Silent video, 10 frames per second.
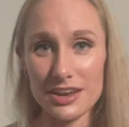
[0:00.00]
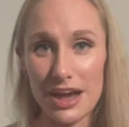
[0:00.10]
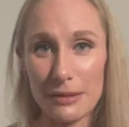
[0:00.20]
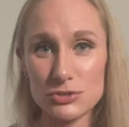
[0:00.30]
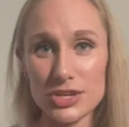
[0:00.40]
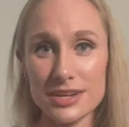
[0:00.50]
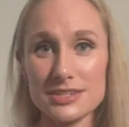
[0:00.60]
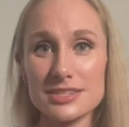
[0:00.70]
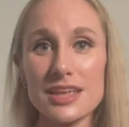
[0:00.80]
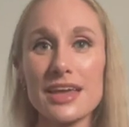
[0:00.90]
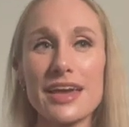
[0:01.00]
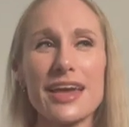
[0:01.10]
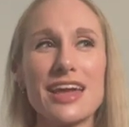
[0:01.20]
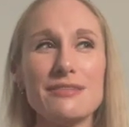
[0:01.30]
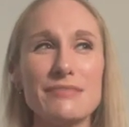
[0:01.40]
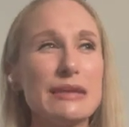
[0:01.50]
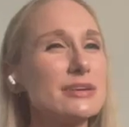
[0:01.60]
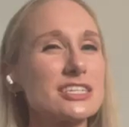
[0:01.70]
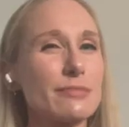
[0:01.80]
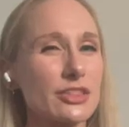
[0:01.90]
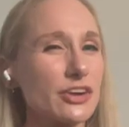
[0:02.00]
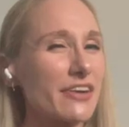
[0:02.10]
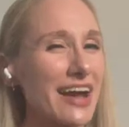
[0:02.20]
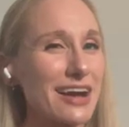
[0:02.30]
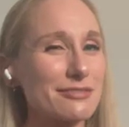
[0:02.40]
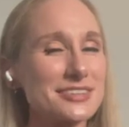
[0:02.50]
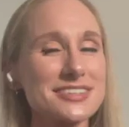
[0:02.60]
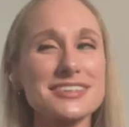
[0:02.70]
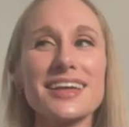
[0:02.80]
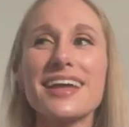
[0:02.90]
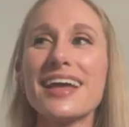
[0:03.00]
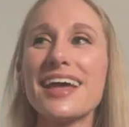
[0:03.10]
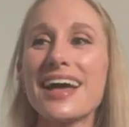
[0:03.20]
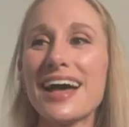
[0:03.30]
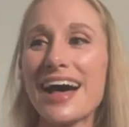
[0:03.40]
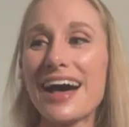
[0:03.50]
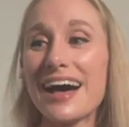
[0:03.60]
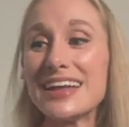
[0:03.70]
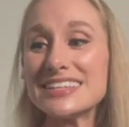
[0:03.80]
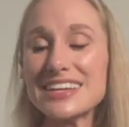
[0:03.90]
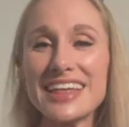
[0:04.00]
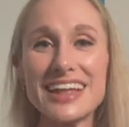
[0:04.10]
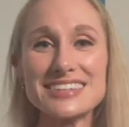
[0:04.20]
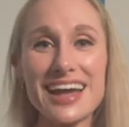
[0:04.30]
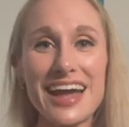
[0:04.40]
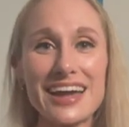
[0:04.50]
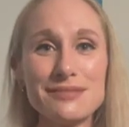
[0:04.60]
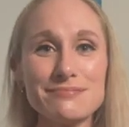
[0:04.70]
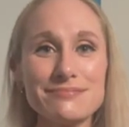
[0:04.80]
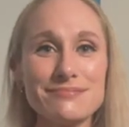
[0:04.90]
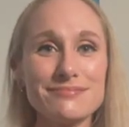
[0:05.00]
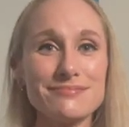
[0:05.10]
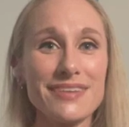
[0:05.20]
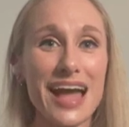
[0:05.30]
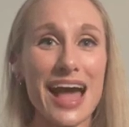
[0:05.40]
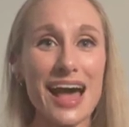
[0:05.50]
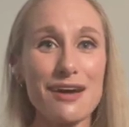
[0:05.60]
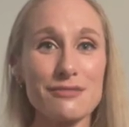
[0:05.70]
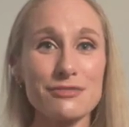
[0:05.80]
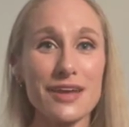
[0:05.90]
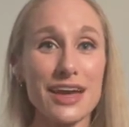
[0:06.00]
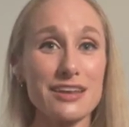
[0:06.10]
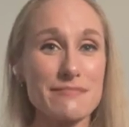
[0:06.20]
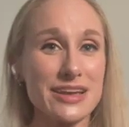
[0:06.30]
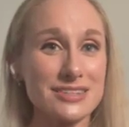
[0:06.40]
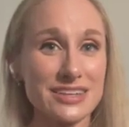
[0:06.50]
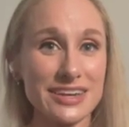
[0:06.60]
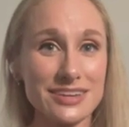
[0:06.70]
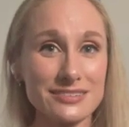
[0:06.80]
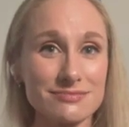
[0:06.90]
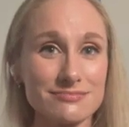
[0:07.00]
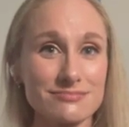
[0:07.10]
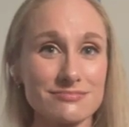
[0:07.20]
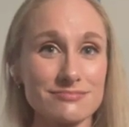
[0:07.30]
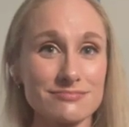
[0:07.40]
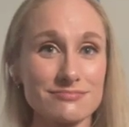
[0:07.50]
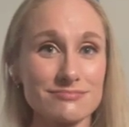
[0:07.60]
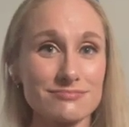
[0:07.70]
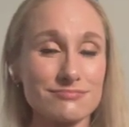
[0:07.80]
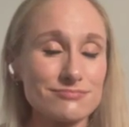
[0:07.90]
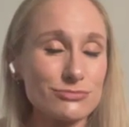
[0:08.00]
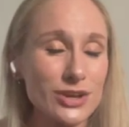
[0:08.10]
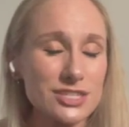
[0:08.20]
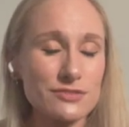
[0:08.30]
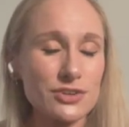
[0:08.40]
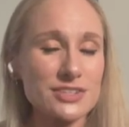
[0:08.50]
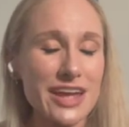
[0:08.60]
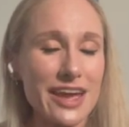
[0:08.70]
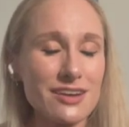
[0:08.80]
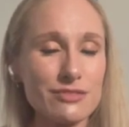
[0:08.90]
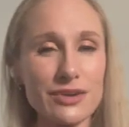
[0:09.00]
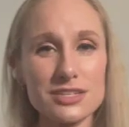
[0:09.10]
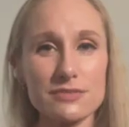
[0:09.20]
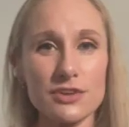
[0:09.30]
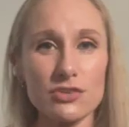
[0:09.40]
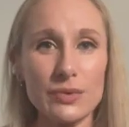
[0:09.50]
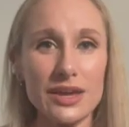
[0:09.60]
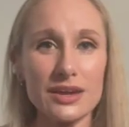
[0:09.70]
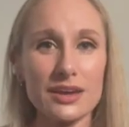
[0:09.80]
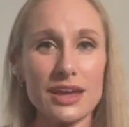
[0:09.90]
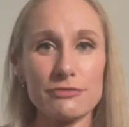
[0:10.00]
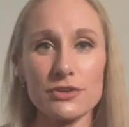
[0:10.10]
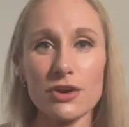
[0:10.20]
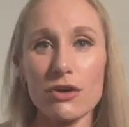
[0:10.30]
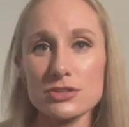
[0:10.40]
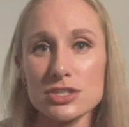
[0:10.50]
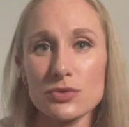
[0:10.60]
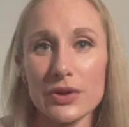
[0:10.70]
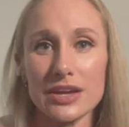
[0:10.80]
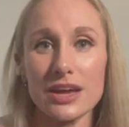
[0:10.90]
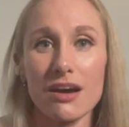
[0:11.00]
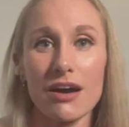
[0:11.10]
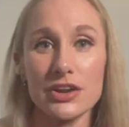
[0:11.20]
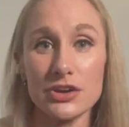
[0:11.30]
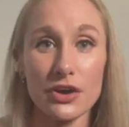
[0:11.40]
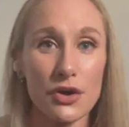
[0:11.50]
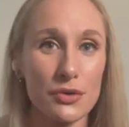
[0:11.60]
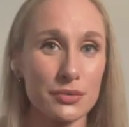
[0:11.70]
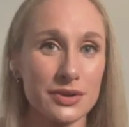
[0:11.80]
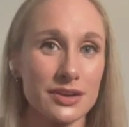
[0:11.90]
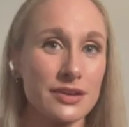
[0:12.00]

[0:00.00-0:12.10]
objects and maybe some other crafts. Until that time, have an amazing rest of your day, rest of your week. If you're also working on your own